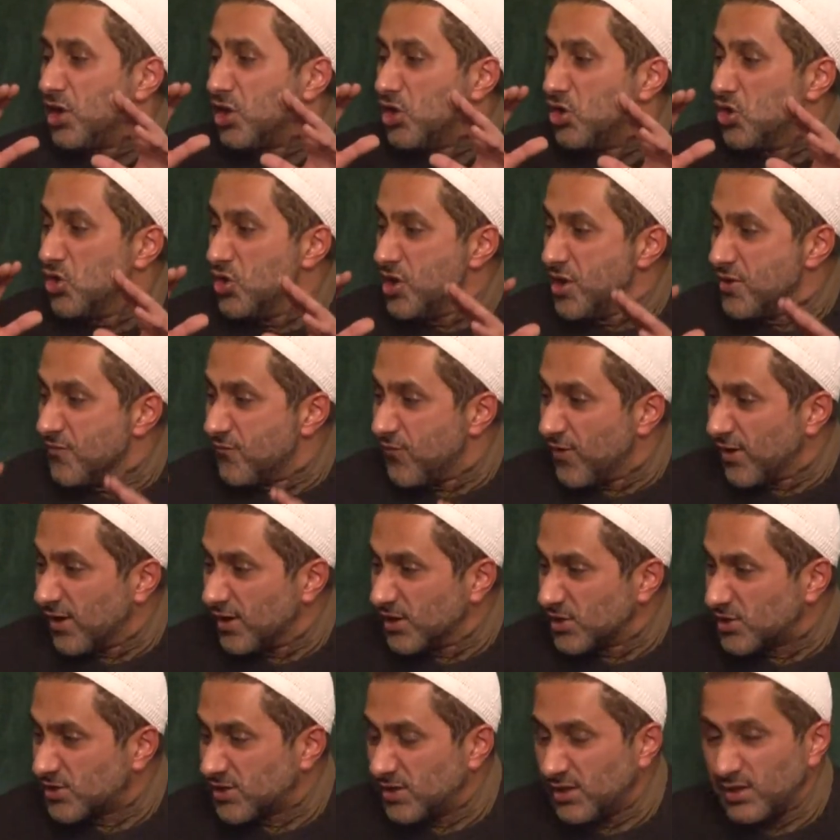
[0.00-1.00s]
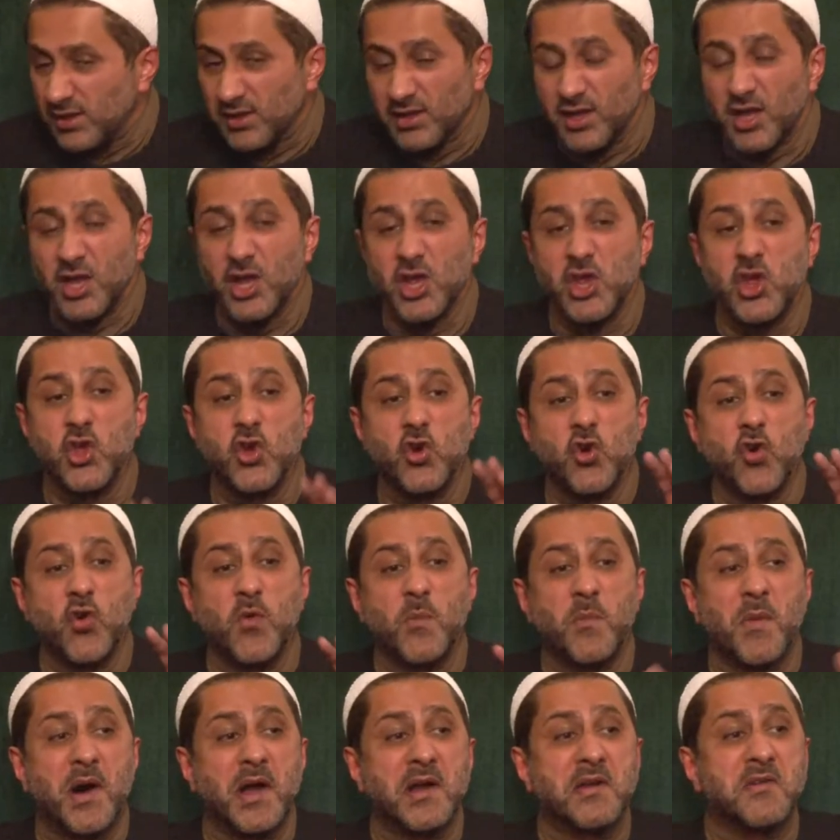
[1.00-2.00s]
universal
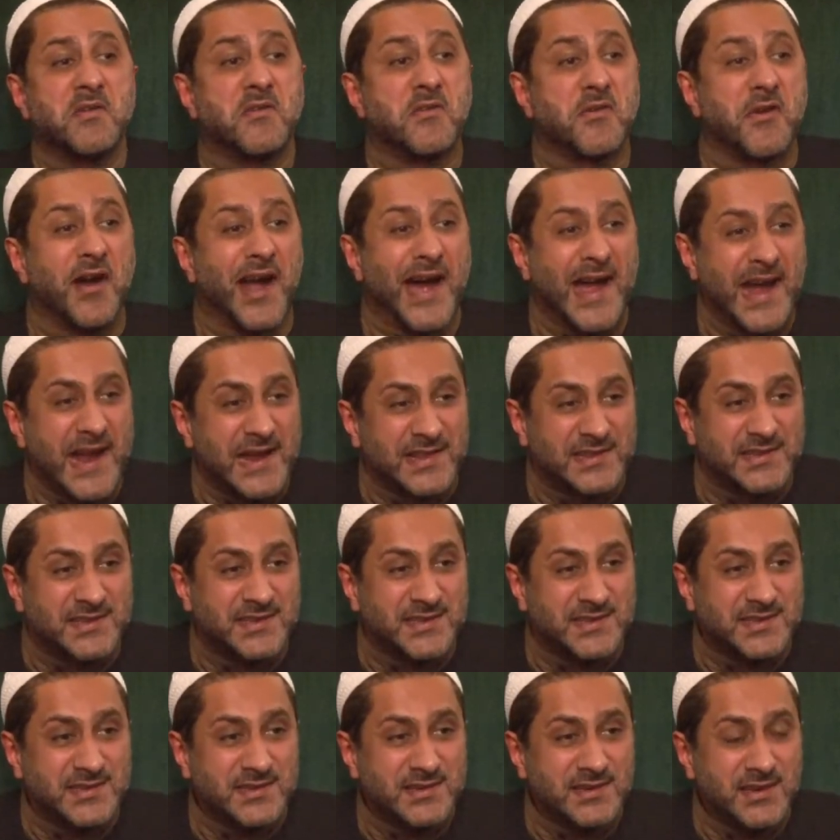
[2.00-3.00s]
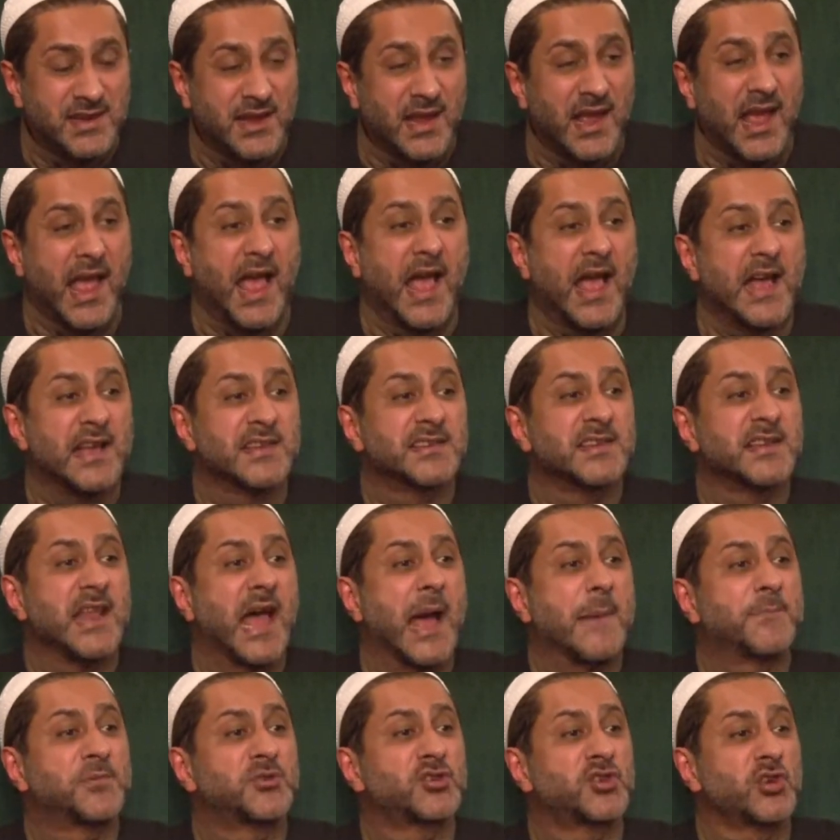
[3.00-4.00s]
human rights as an
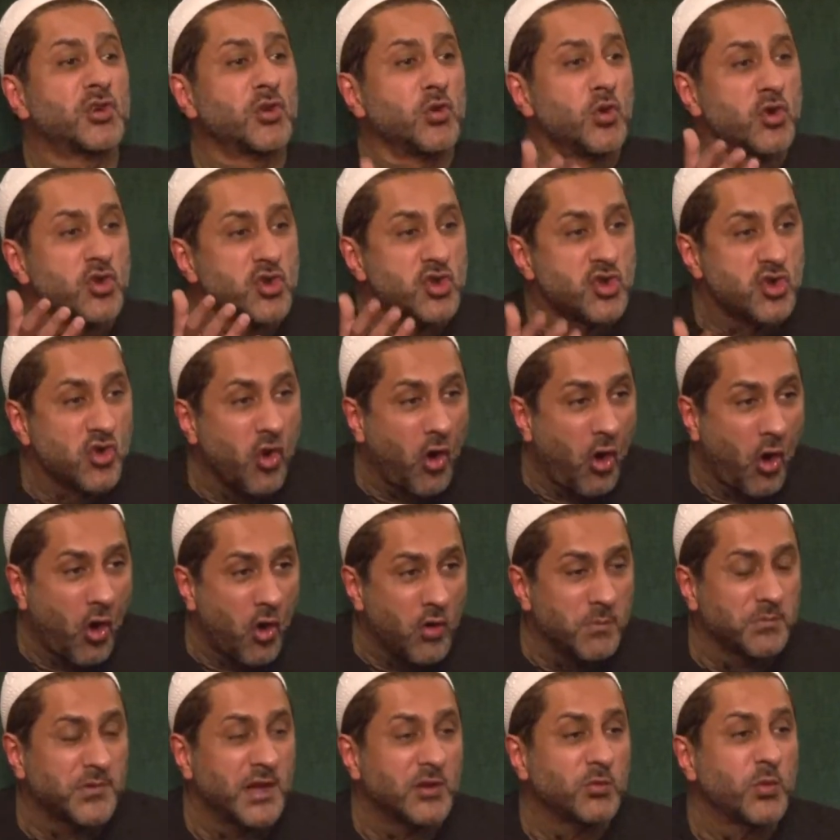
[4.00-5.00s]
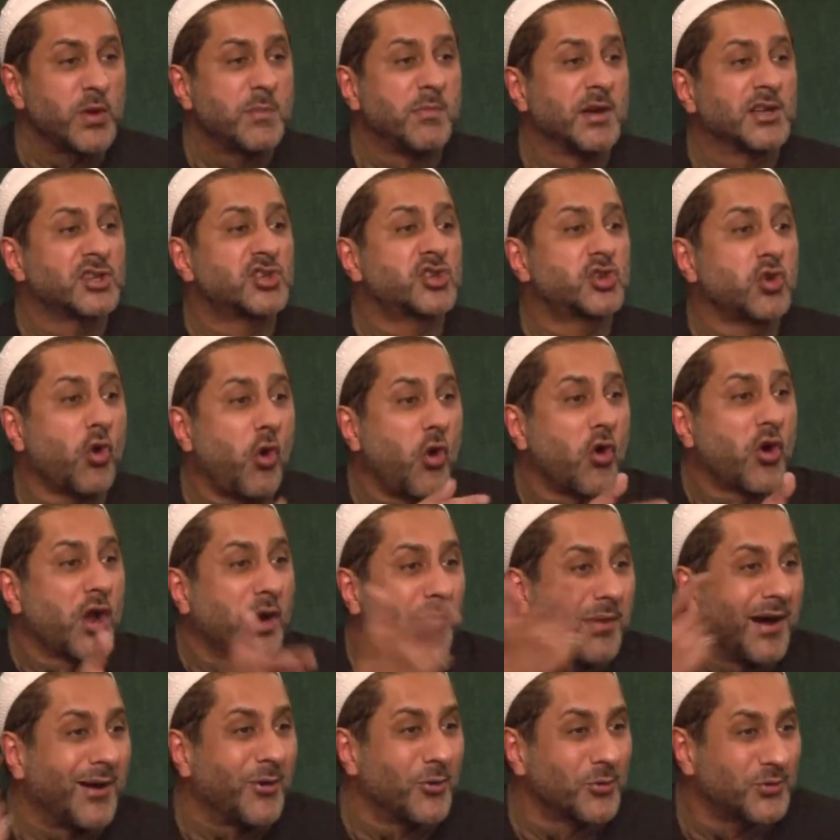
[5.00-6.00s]
absolute norm that we must talk
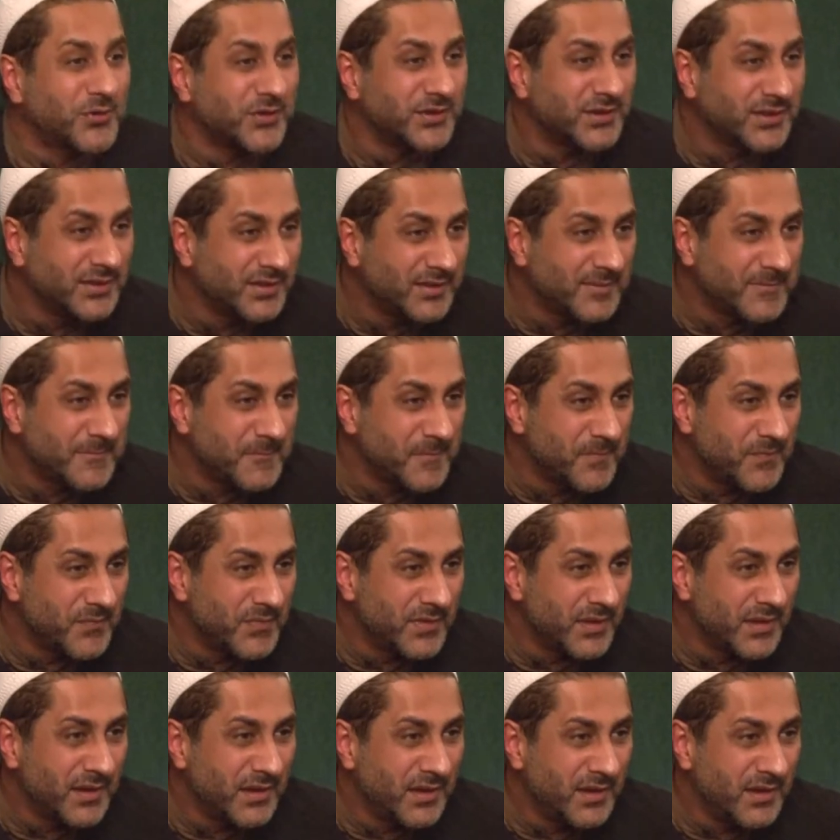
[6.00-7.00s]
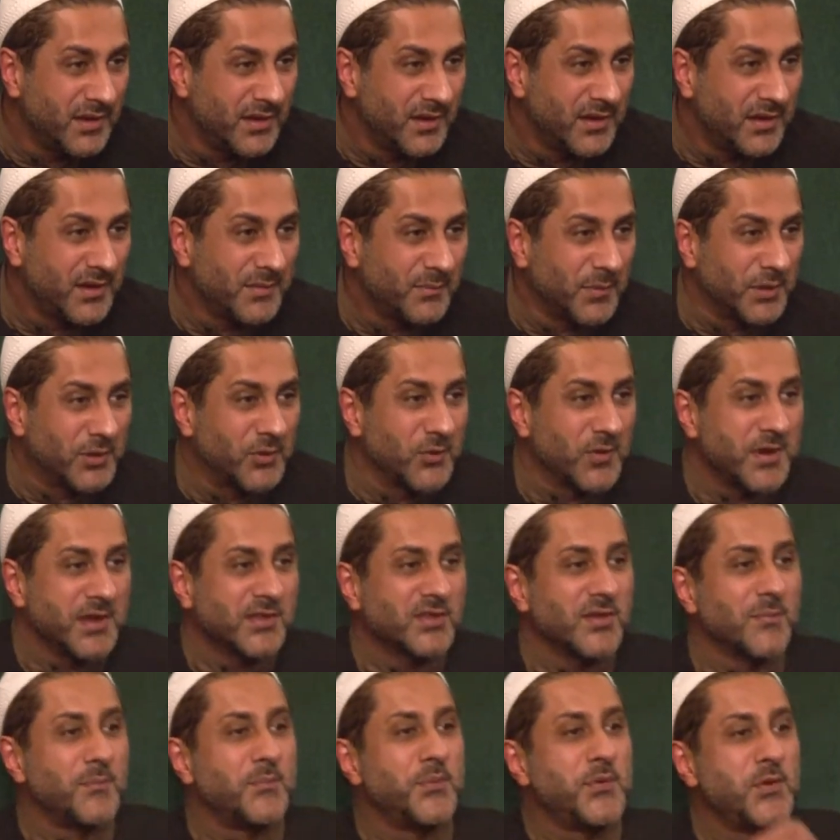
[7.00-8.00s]
about. But look
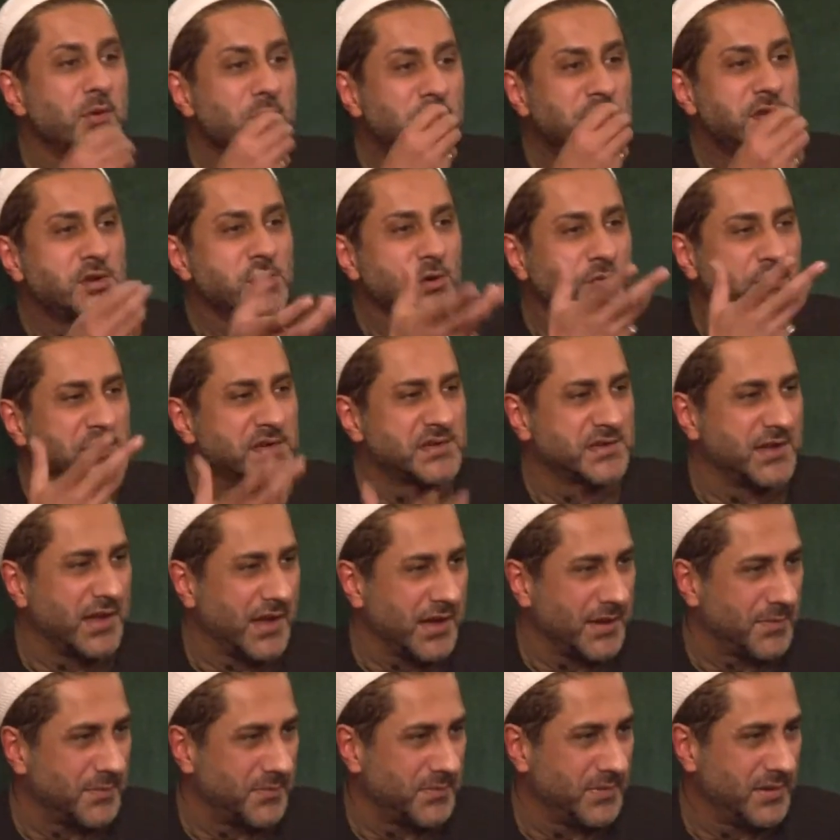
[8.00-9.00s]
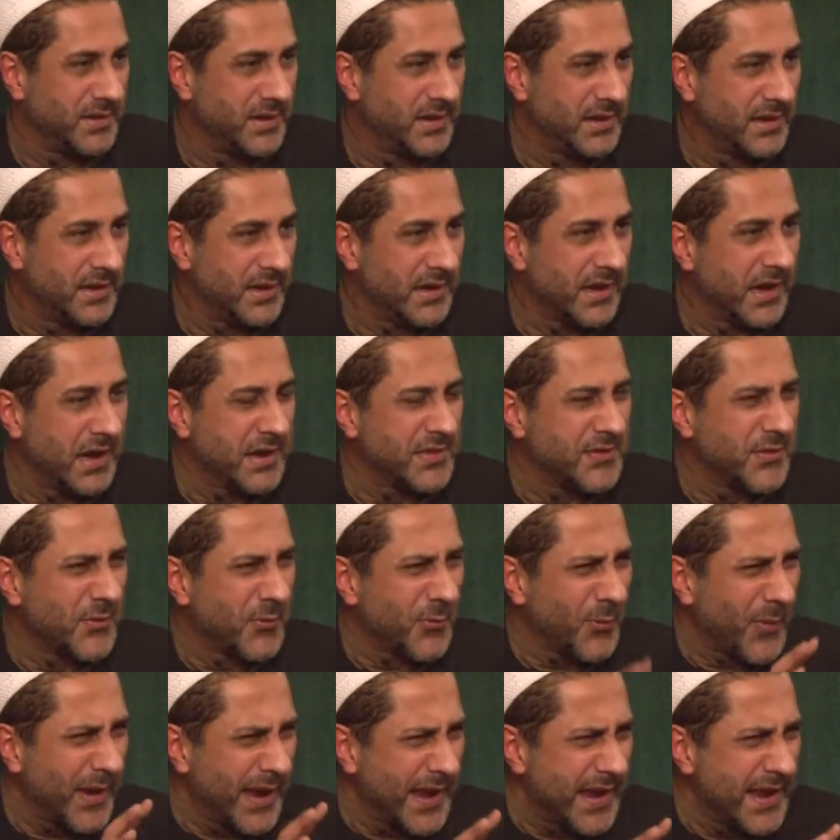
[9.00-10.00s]
at the beauty of Islam in
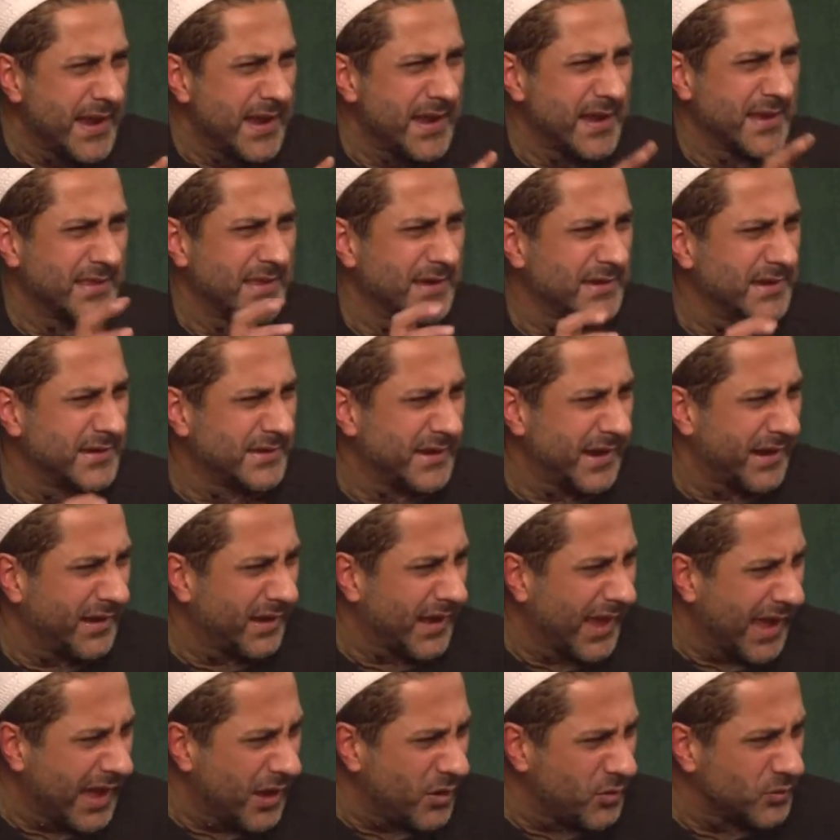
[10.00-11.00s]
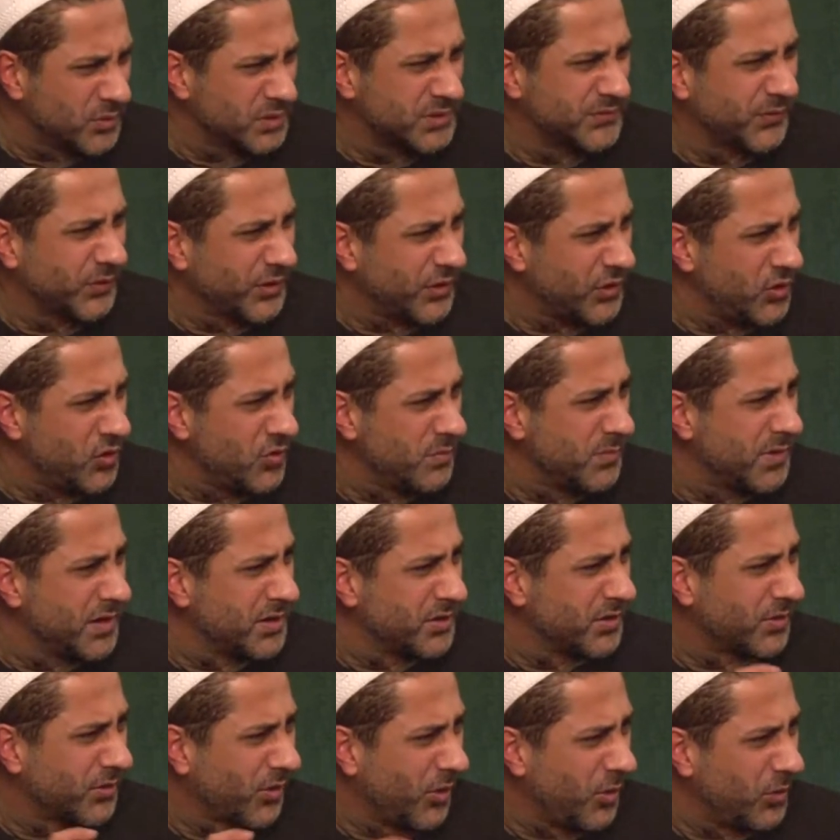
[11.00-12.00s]
the way that it allows for
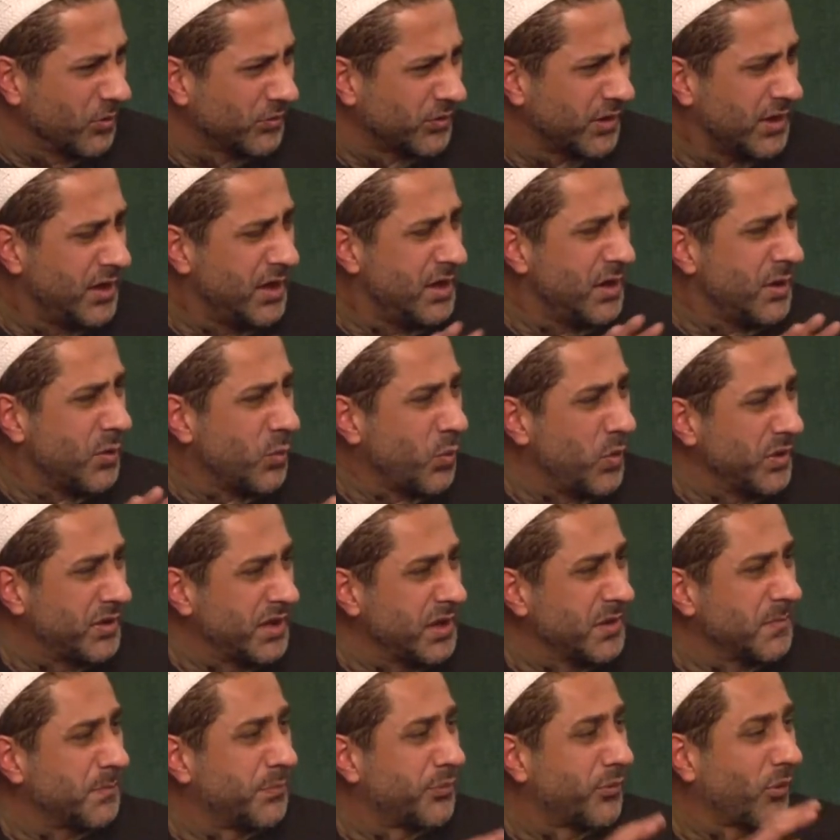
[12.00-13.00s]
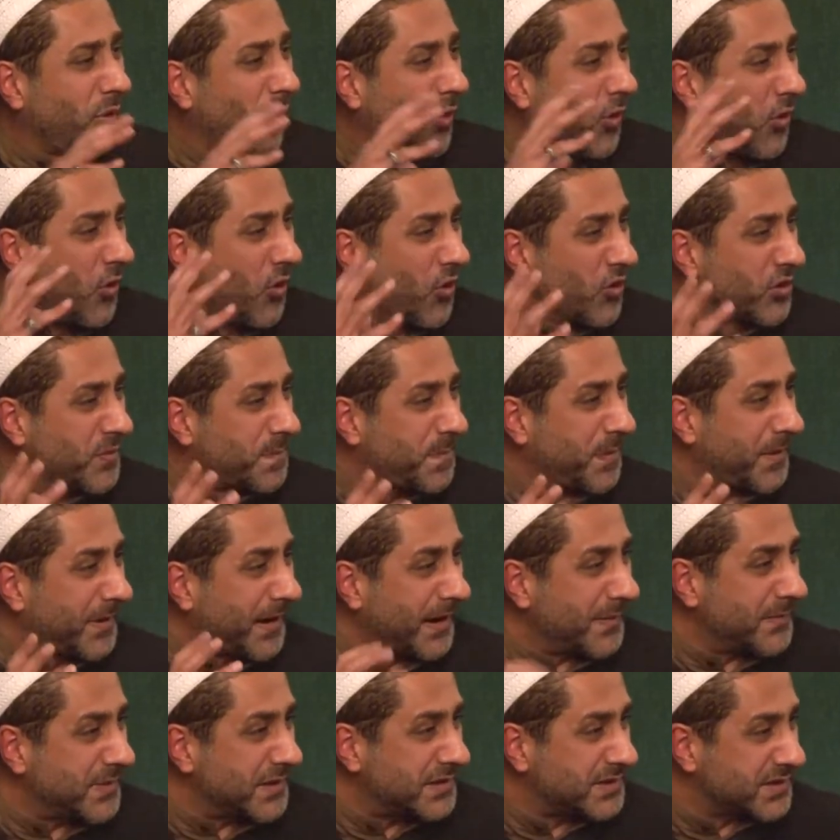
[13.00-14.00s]
human growth within broad
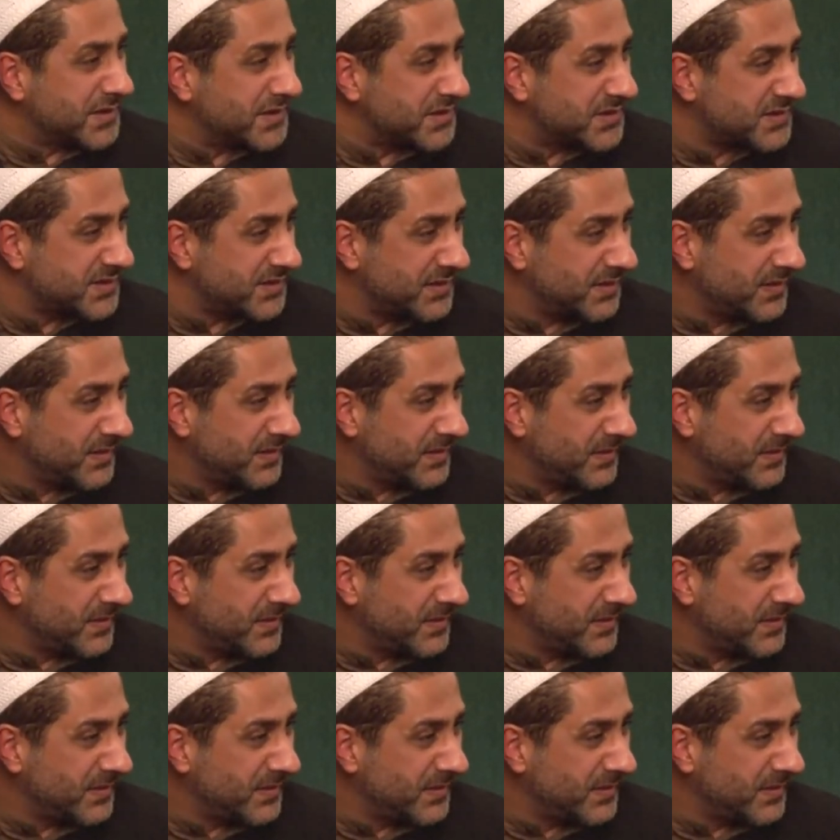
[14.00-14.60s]
parameters.